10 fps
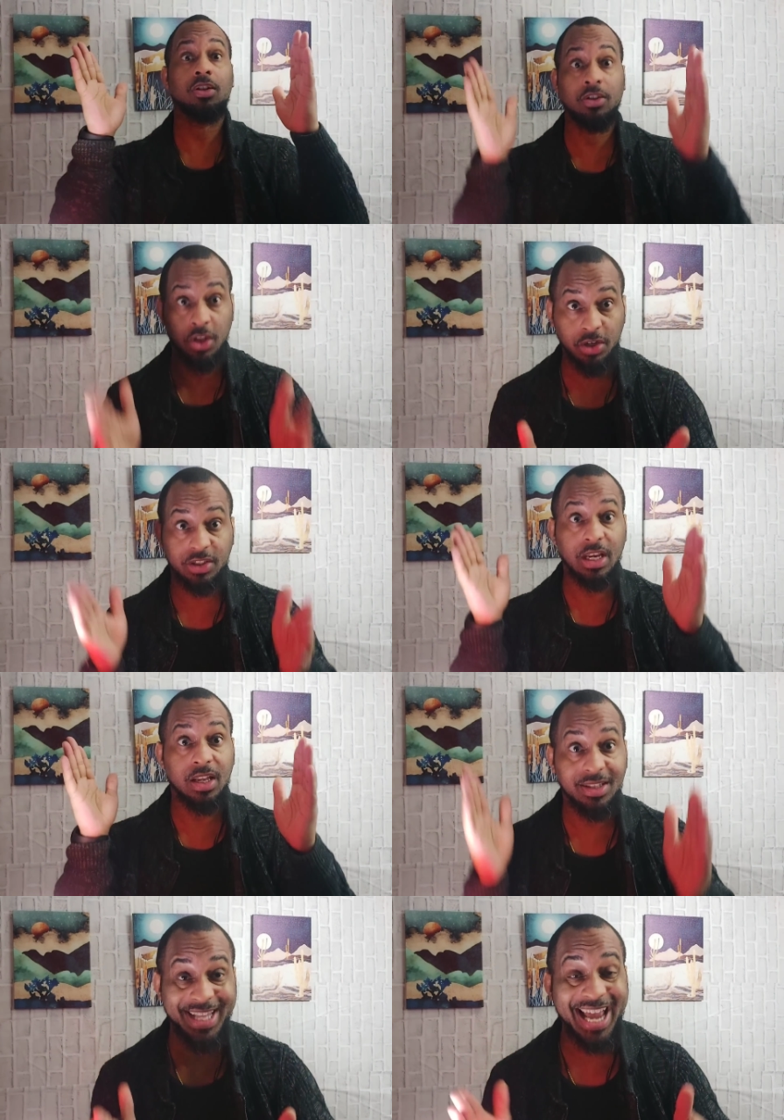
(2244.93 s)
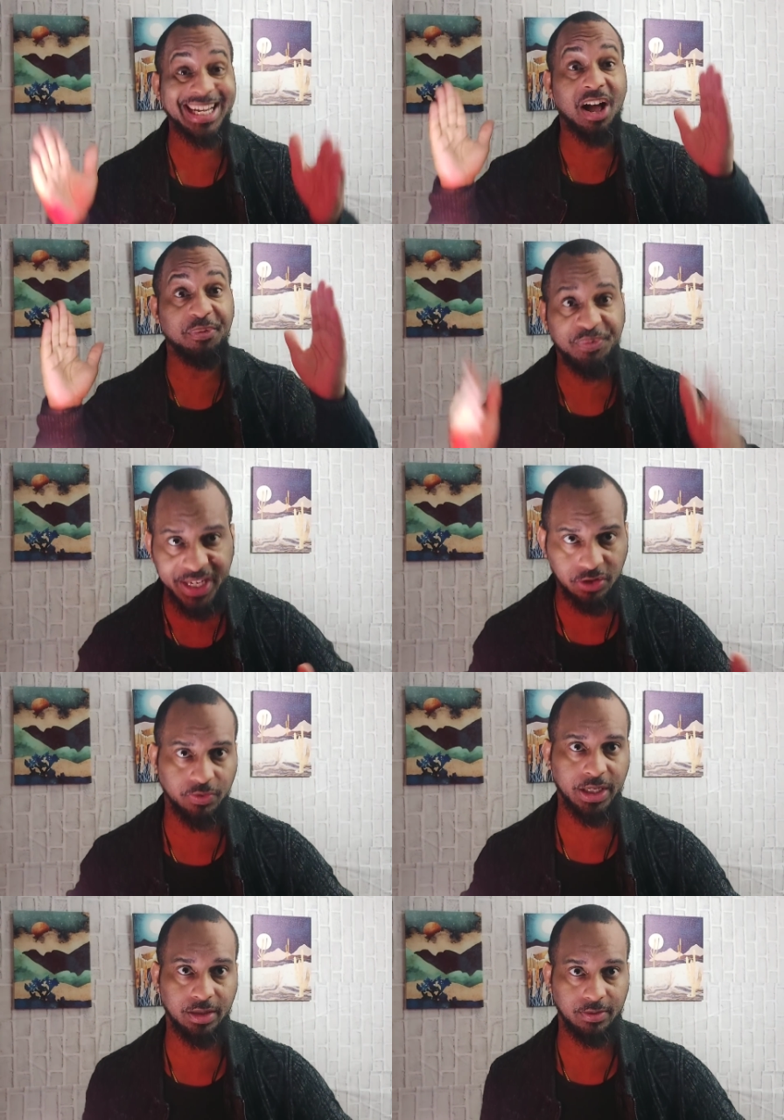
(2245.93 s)
looks like a
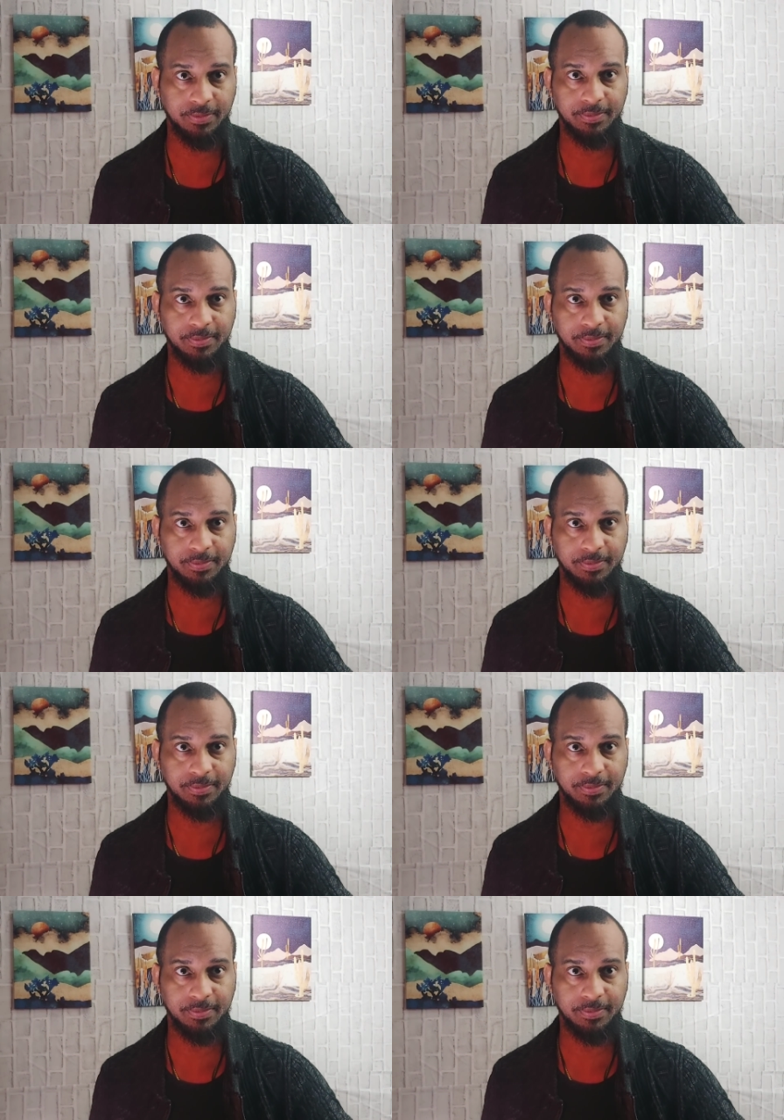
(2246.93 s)
victory.